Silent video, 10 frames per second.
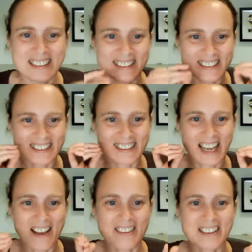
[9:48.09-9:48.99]
is just
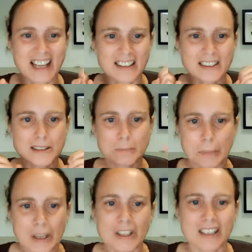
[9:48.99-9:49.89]
having that
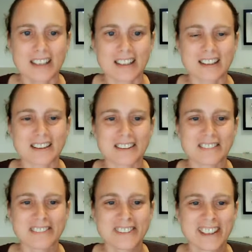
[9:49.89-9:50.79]
spark
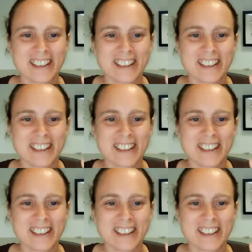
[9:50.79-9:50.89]
of